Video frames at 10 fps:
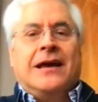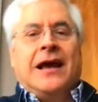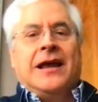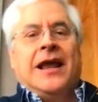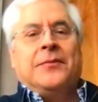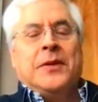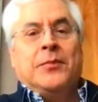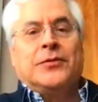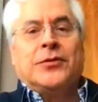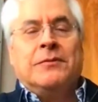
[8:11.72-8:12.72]
I like
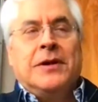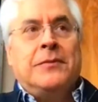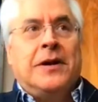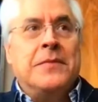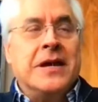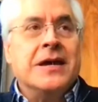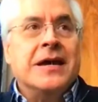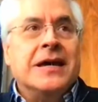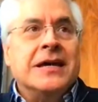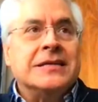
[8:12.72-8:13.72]
people to remember me
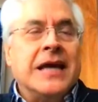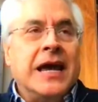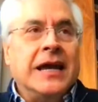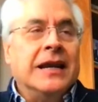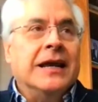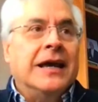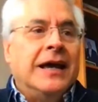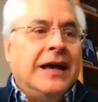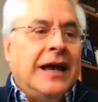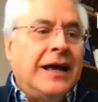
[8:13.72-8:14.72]
saying,
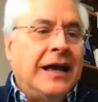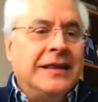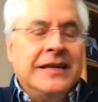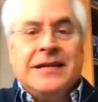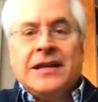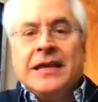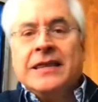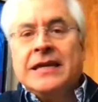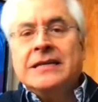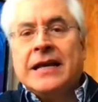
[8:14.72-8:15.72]
these are the
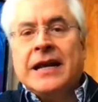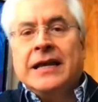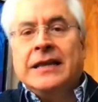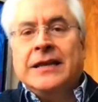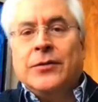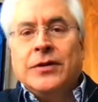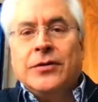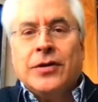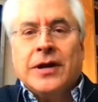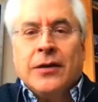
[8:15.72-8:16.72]
things that I did with
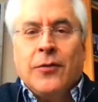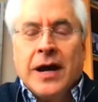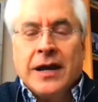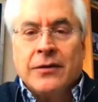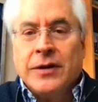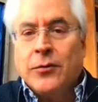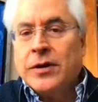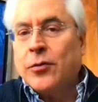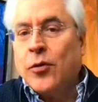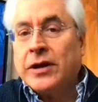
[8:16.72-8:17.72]
Jorge while we
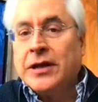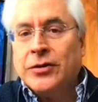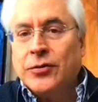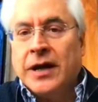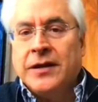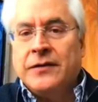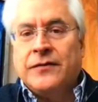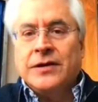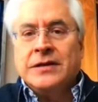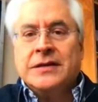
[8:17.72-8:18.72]
were working together,
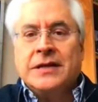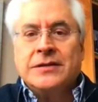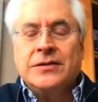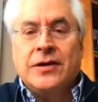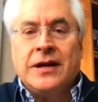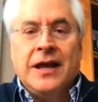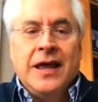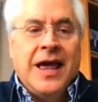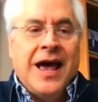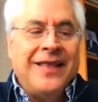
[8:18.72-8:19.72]
for instance. No?
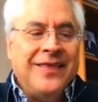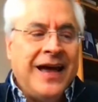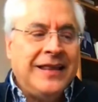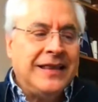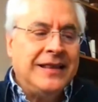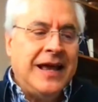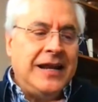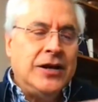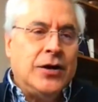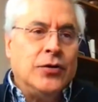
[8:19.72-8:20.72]
And that
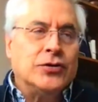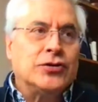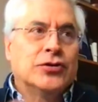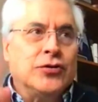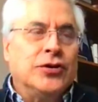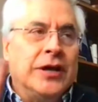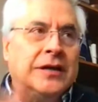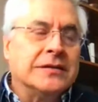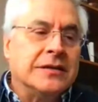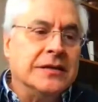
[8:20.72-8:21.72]
includes two
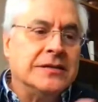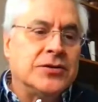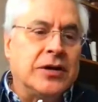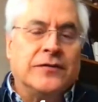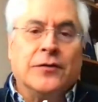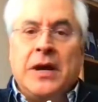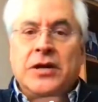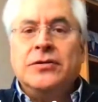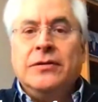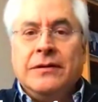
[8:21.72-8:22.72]
things. It's
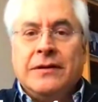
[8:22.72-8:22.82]
transformation.